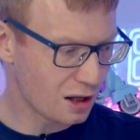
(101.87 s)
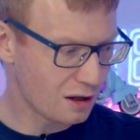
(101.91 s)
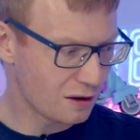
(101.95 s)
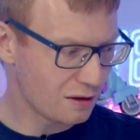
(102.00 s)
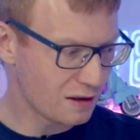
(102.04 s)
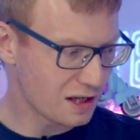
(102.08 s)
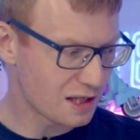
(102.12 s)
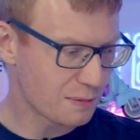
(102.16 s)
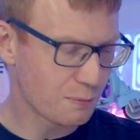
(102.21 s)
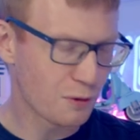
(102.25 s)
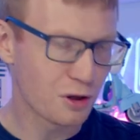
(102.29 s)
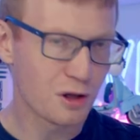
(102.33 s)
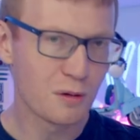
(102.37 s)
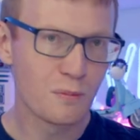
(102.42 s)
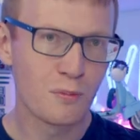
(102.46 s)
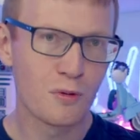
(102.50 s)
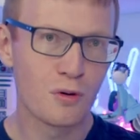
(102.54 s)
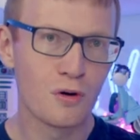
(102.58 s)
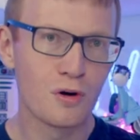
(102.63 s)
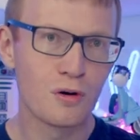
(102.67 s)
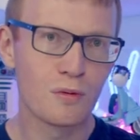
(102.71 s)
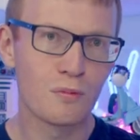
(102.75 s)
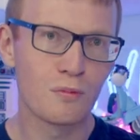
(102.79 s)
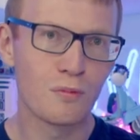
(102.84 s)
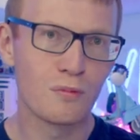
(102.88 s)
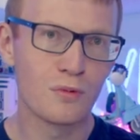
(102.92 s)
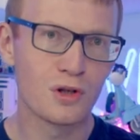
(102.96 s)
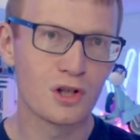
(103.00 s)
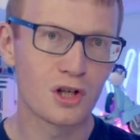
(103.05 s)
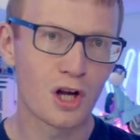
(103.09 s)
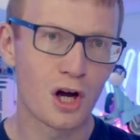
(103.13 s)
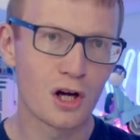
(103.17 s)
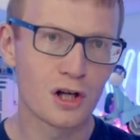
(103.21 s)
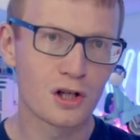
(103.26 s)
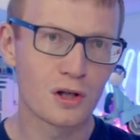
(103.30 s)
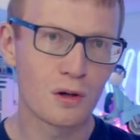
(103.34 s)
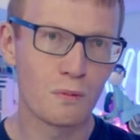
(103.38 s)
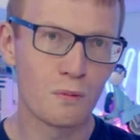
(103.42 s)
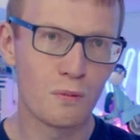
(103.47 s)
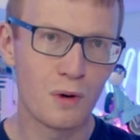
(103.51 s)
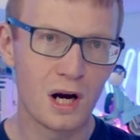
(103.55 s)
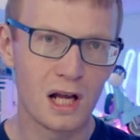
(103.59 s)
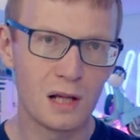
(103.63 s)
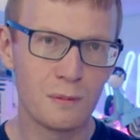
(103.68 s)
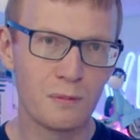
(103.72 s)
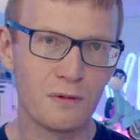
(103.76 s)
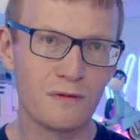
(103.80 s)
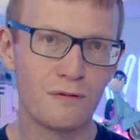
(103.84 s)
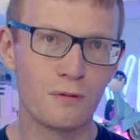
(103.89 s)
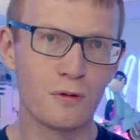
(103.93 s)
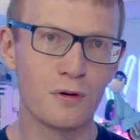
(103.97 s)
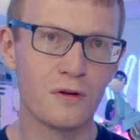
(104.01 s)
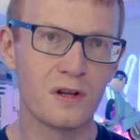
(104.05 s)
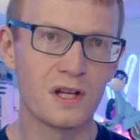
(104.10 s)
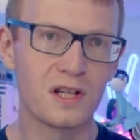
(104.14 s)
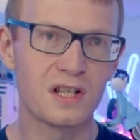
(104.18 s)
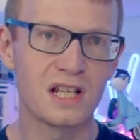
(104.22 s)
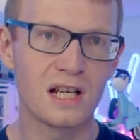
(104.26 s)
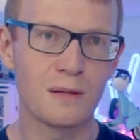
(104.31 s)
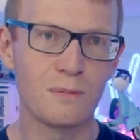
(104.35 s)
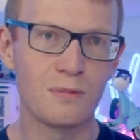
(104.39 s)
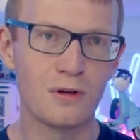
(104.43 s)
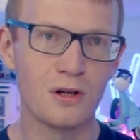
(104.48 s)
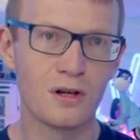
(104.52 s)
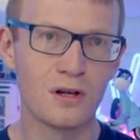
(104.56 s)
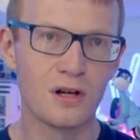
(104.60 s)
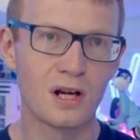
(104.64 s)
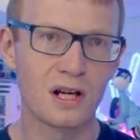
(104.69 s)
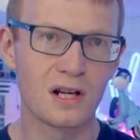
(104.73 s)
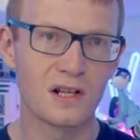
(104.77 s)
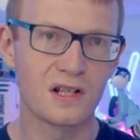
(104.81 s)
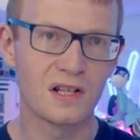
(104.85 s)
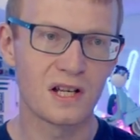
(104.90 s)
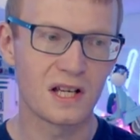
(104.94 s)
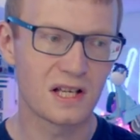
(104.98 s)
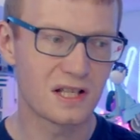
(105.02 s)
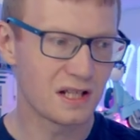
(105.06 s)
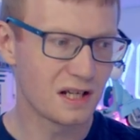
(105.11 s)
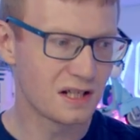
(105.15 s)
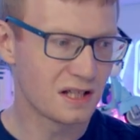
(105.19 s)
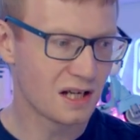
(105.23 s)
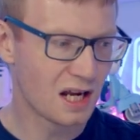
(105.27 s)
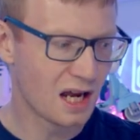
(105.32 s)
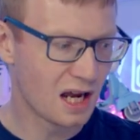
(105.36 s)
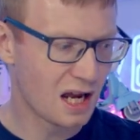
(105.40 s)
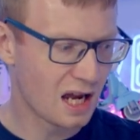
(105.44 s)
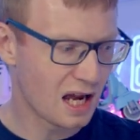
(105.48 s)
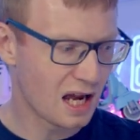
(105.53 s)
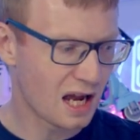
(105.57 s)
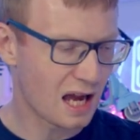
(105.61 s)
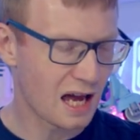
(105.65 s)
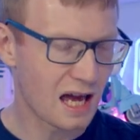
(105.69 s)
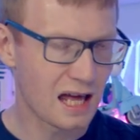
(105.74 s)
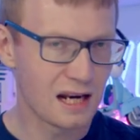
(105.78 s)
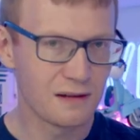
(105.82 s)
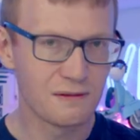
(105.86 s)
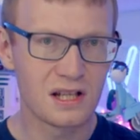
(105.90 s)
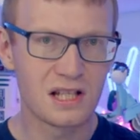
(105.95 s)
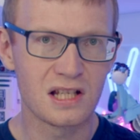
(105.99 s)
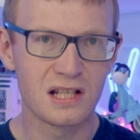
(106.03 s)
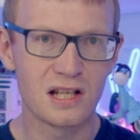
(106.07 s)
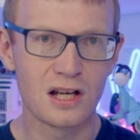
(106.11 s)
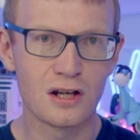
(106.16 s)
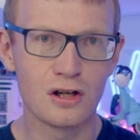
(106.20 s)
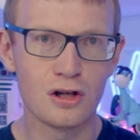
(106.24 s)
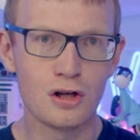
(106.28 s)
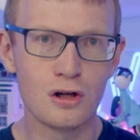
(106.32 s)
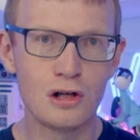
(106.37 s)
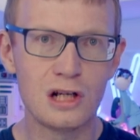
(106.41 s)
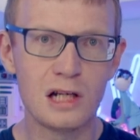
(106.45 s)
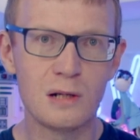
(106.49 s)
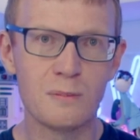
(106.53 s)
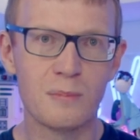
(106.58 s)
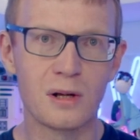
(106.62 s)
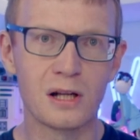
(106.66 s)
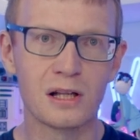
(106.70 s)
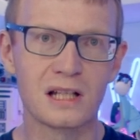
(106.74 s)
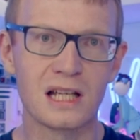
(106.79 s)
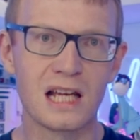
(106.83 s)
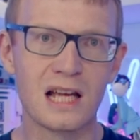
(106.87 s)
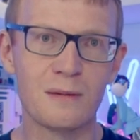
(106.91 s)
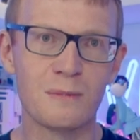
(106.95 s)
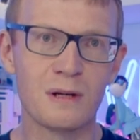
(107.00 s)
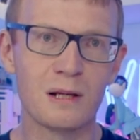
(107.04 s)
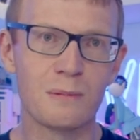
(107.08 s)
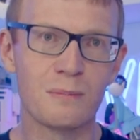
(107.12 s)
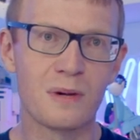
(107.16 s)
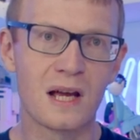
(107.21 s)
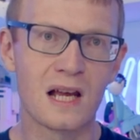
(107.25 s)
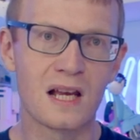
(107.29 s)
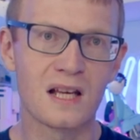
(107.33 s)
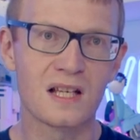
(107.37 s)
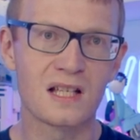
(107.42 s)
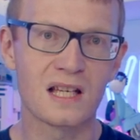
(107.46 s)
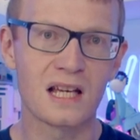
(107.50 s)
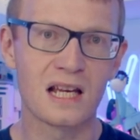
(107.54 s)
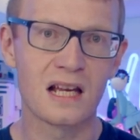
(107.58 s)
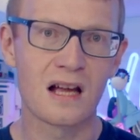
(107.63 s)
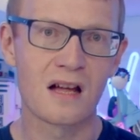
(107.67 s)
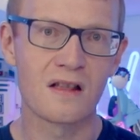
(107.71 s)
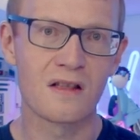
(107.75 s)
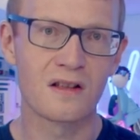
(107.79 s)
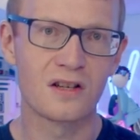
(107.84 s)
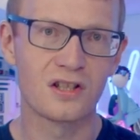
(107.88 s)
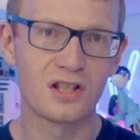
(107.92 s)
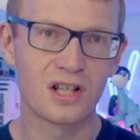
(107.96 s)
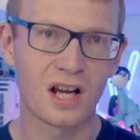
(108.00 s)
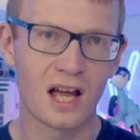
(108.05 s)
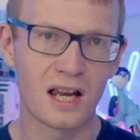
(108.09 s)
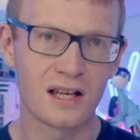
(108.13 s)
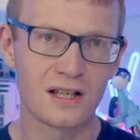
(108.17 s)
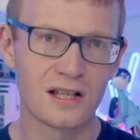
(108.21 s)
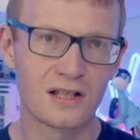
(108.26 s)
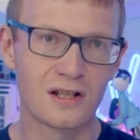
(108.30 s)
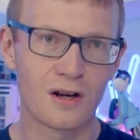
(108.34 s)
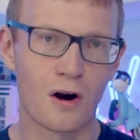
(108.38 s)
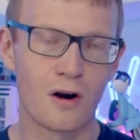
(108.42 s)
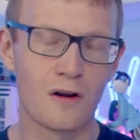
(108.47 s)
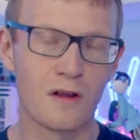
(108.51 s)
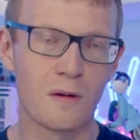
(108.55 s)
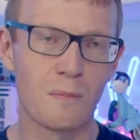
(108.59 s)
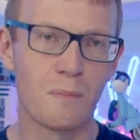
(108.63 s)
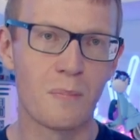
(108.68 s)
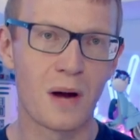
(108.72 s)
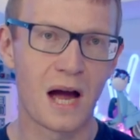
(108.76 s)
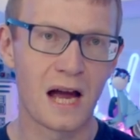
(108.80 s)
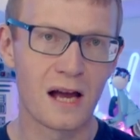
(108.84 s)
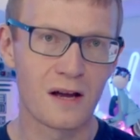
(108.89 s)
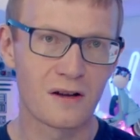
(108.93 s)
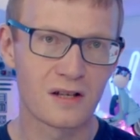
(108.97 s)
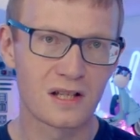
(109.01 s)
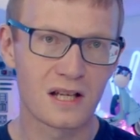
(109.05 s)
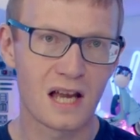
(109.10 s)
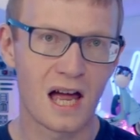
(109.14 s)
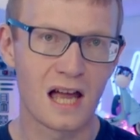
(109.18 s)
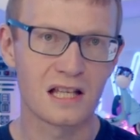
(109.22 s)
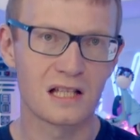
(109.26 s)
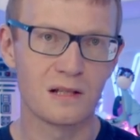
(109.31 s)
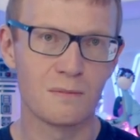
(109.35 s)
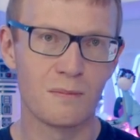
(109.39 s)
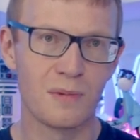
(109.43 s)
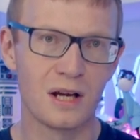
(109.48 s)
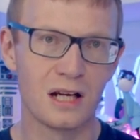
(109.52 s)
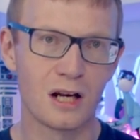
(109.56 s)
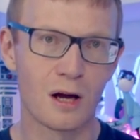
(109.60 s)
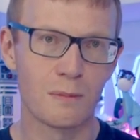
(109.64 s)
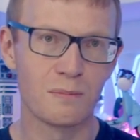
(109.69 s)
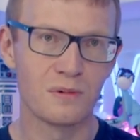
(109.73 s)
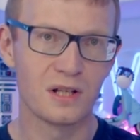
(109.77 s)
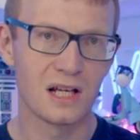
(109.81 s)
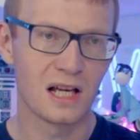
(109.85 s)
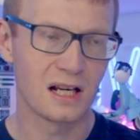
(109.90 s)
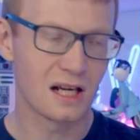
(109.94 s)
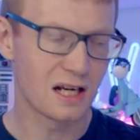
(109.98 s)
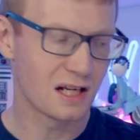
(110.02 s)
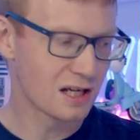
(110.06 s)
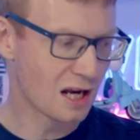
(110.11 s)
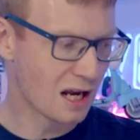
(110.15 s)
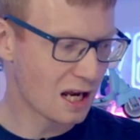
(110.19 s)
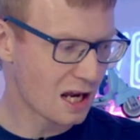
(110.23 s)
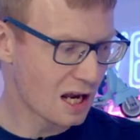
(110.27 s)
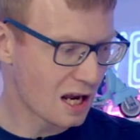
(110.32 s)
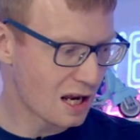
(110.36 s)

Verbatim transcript: This motherboard was out well before this C P U existed, and if this is a newly built gaming P C, the chances are the BIOS hasn't been updated.